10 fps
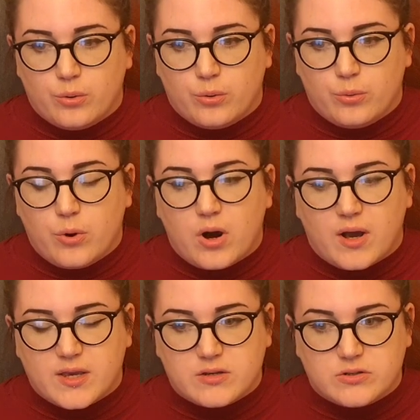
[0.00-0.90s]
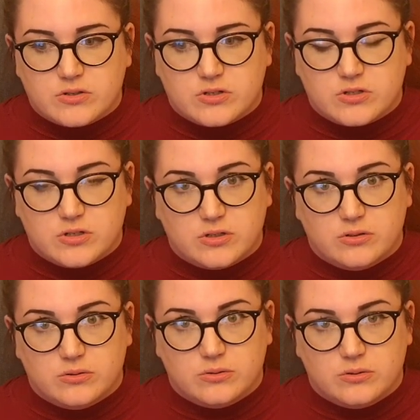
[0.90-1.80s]
what I used to
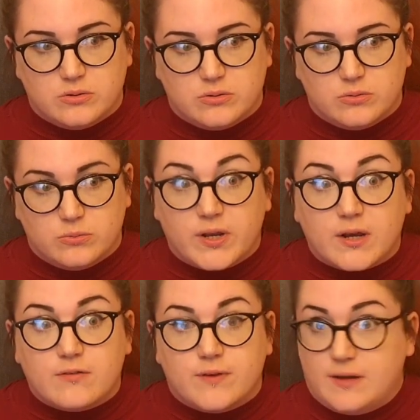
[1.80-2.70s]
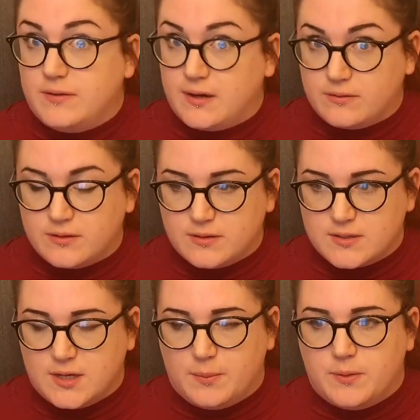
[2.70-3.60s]
do when I found out that this
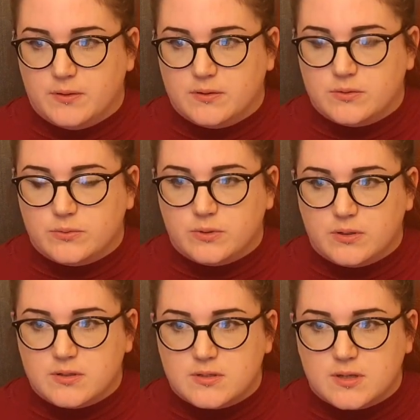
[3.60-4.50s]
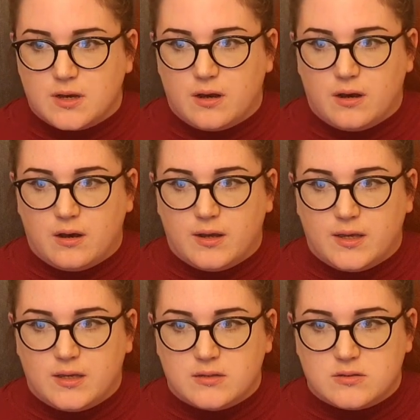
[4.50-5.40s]
happened was
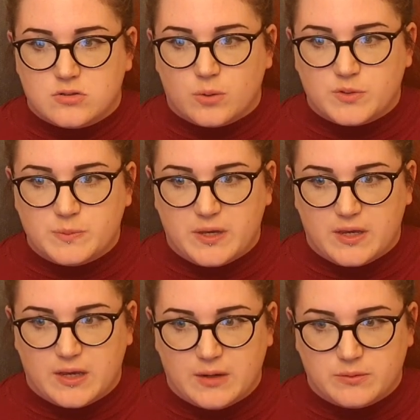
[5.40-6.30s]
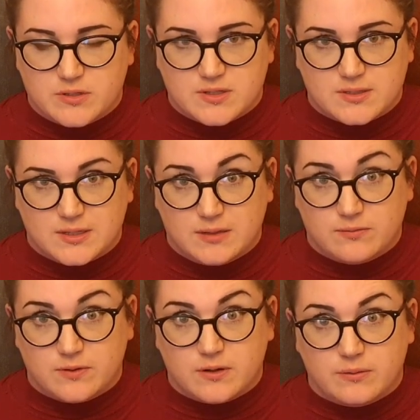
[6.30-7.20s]
I stopped being able to sleep
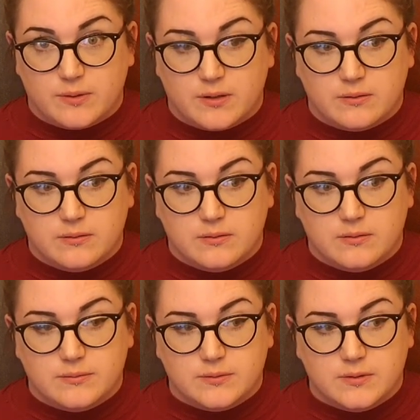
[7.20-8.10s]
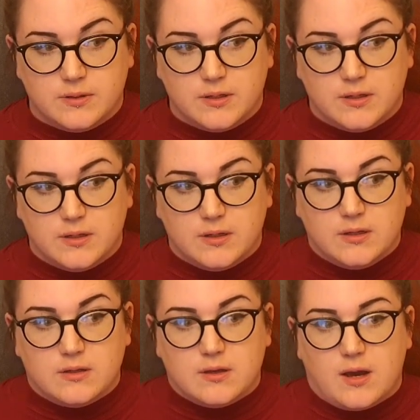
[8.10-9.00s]
very well.
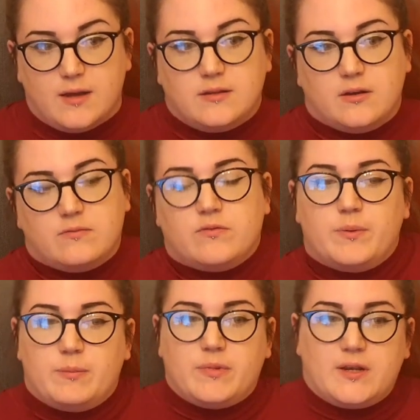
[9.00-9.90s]
I don't remember the